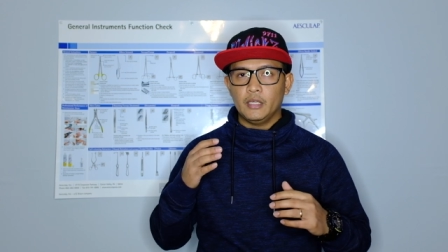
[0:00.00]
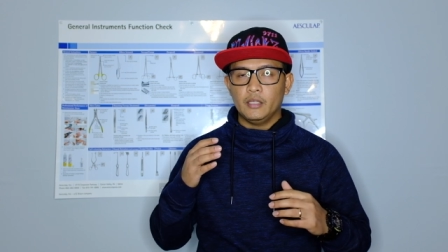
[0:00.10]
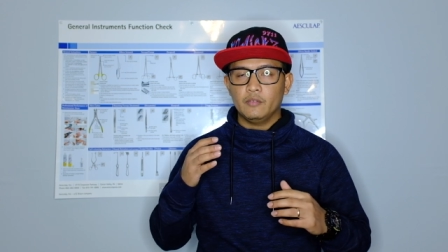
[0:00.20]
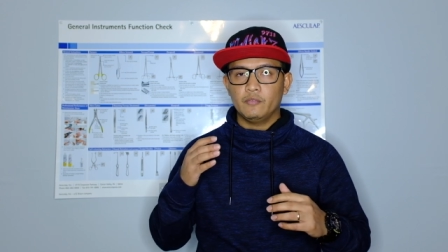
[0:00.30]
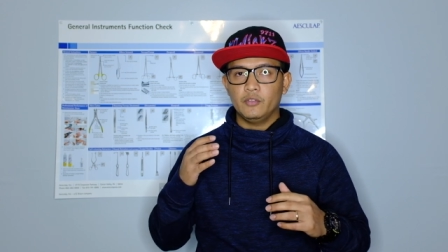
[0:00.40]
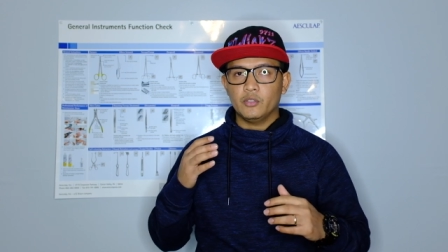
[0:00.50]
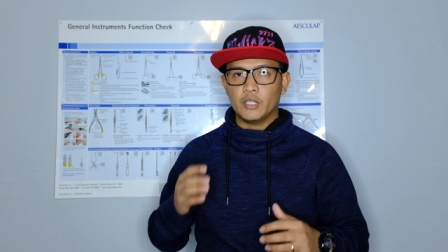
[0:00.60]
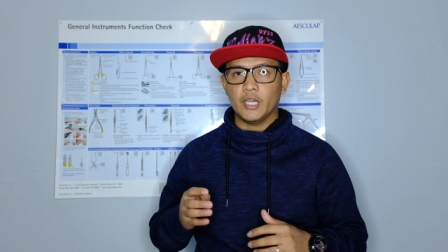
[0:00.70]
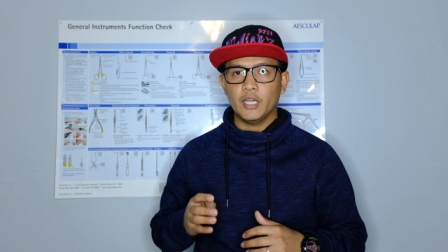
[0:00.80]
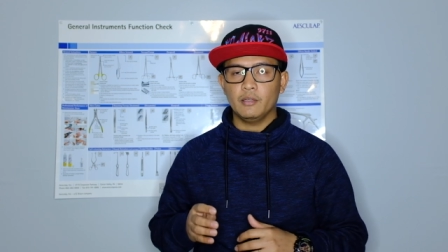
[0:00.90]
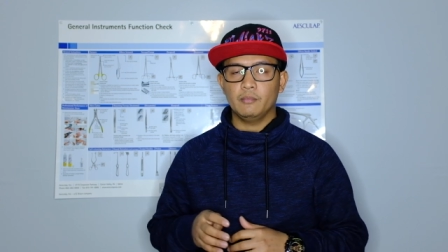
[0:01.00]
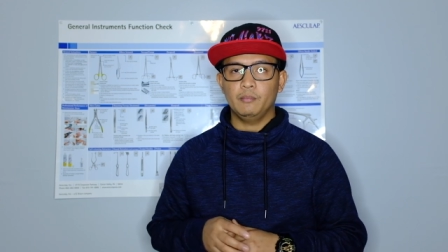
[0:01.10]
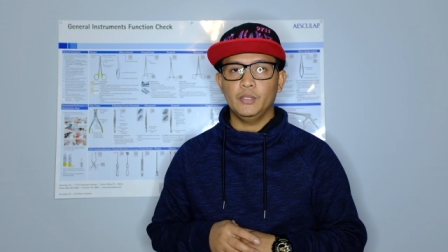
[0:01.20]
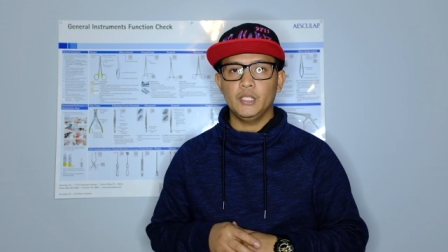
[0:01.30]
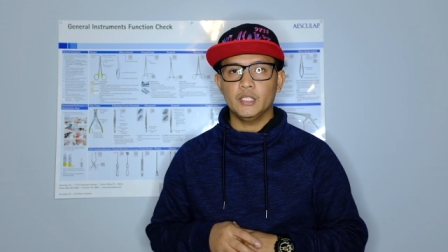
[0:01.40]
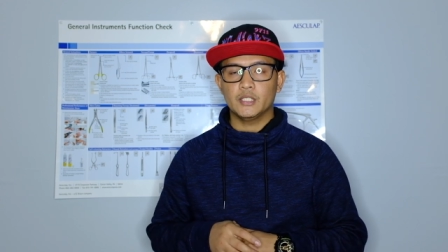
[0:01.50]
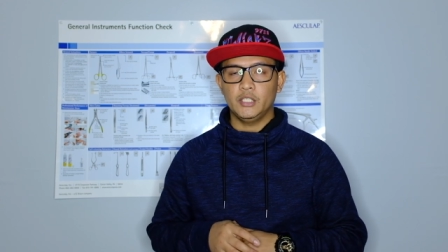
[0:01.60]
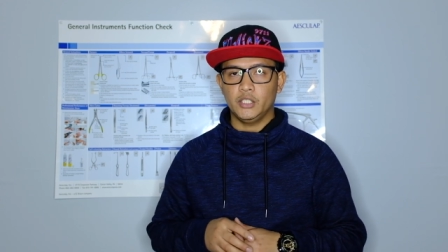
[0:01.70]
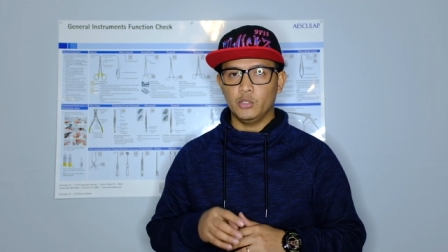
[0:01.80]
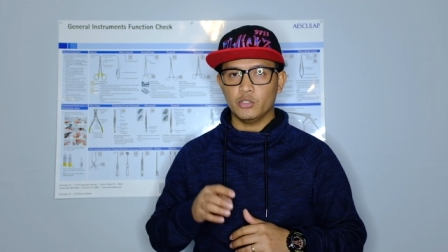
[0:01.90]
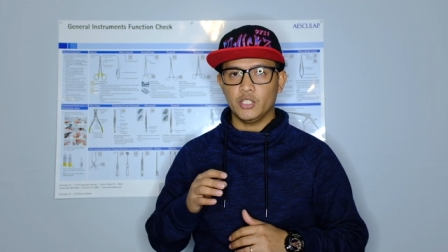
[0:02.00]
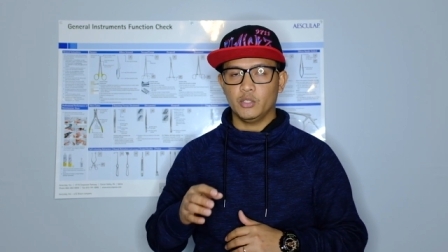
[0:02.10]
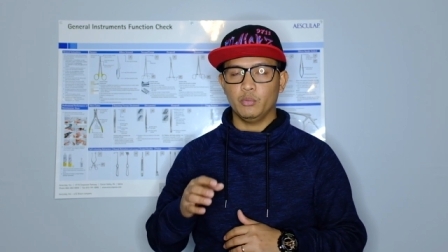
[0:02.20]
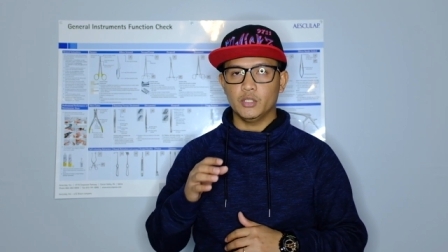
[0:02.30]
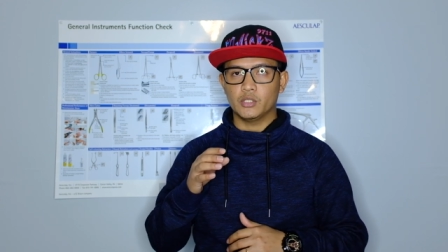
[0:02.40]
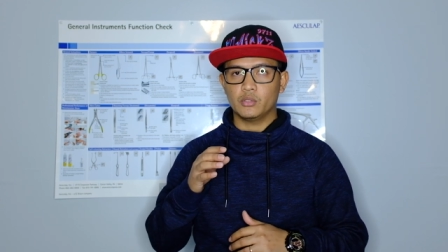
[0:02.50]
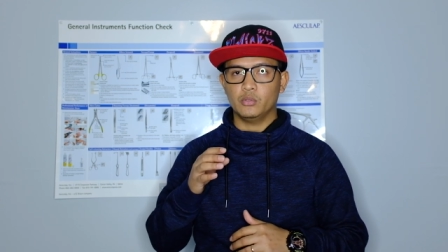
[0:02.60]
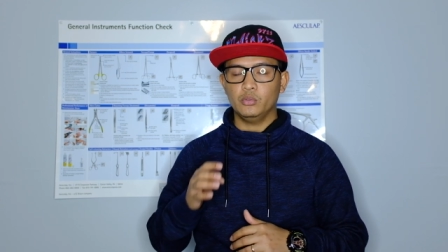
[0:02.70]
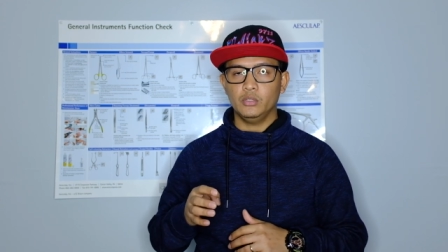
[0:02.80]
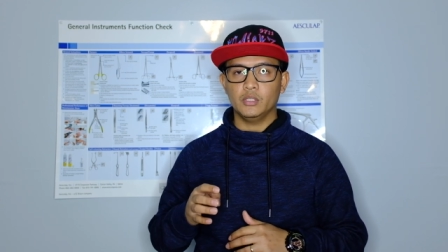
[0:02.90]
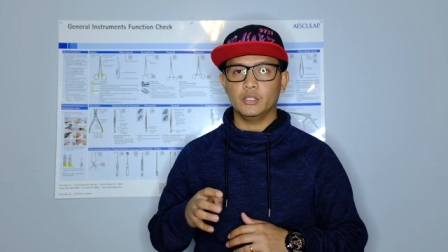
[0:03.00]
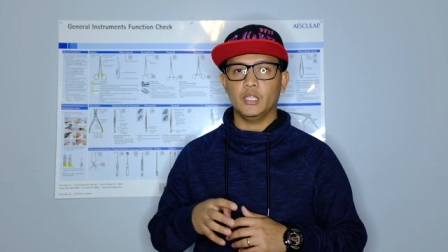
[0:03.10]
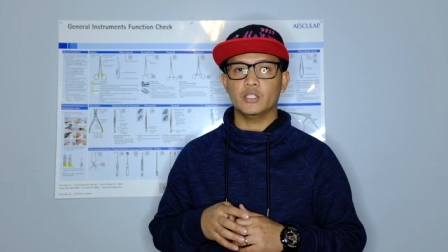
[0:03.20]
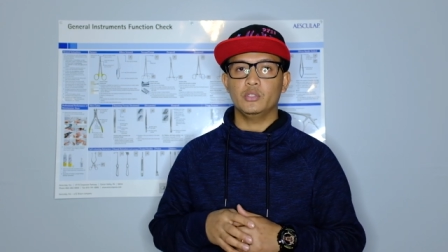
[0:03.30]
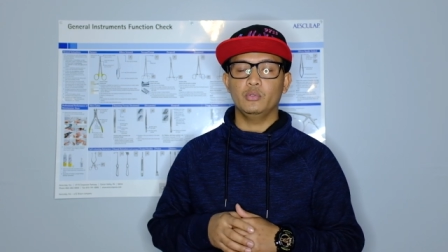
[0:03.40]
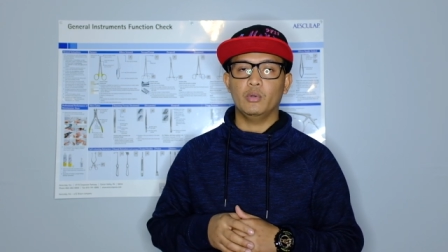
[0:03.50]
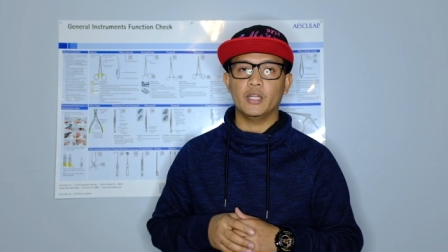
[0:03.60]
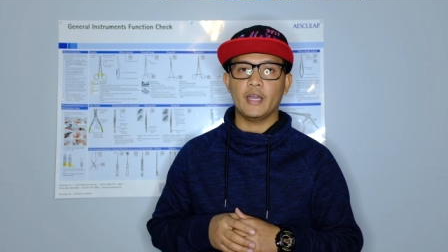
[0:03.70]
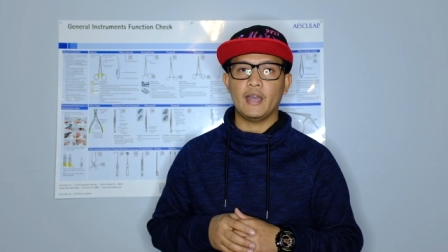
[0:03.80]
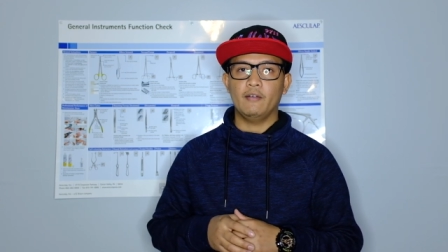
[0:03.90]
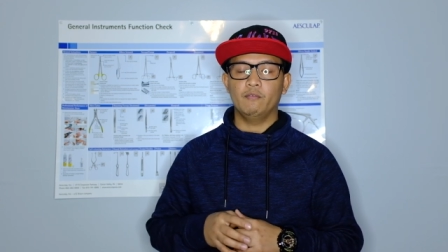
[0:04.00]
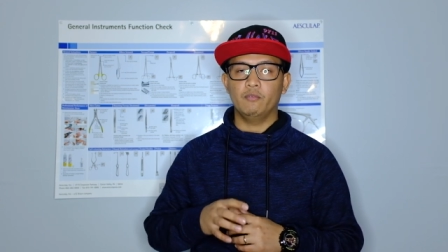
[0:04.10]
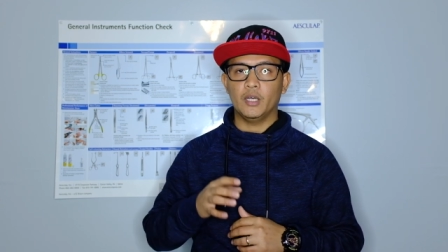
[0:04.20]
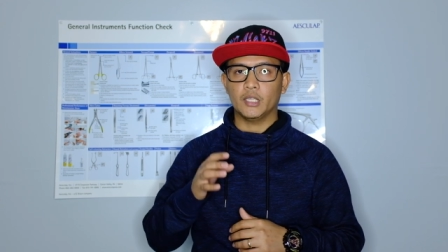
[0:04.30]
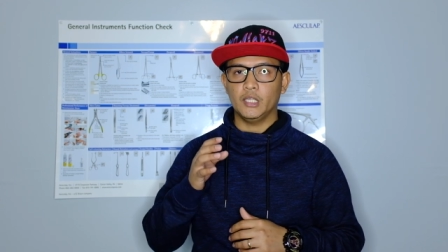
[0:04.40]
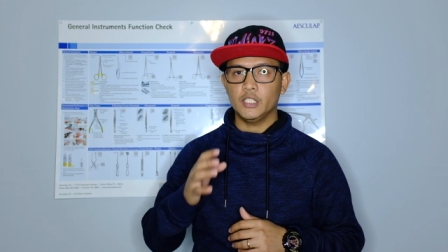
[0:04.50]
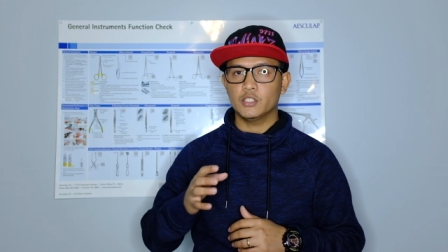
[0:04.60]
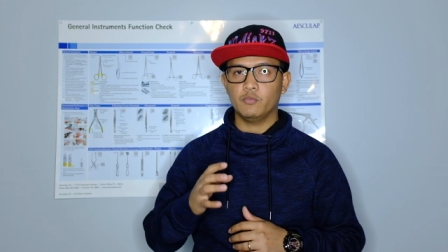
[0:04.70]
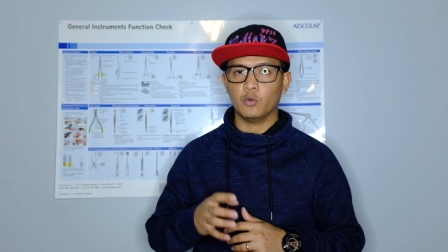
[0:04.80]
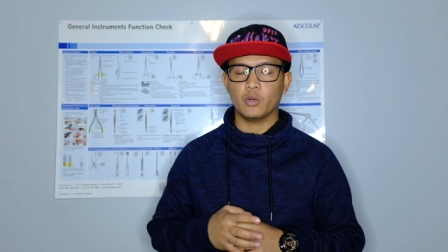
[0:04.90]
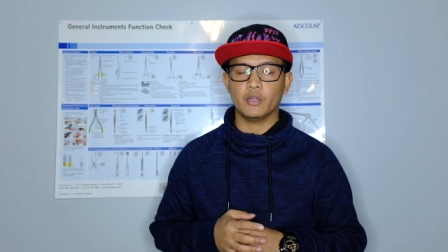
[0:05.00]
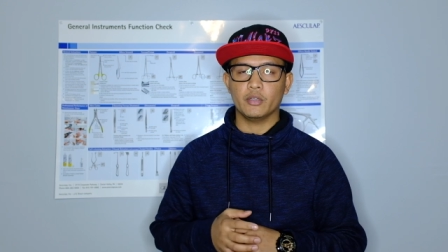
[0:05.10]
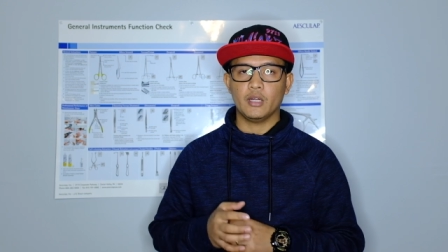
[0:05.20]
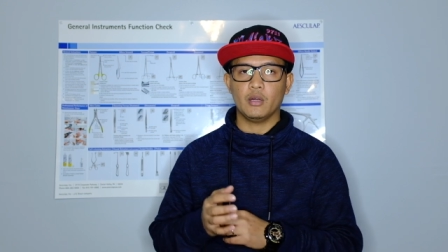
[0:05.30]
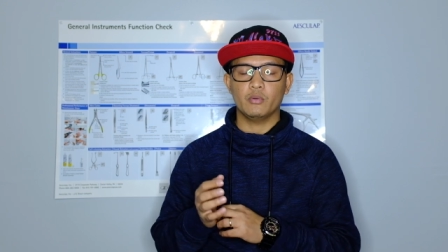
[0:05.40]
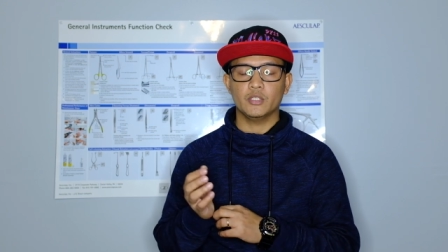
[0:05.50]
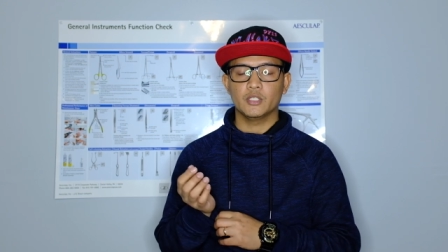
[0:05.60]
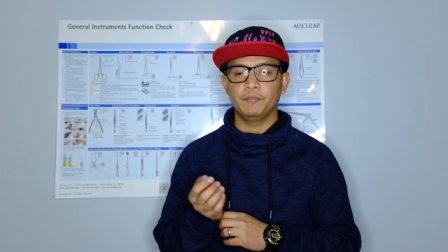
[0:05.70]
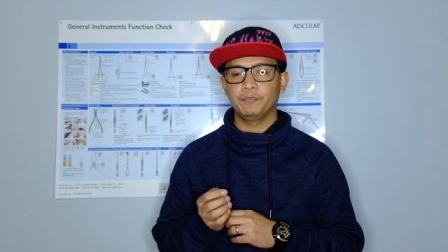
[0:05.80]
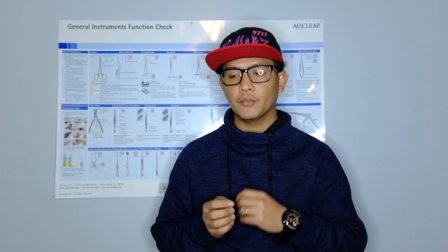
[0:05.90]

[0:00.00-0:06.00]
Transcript: If you can, please negotiate with school that you want to have at least 400 hours.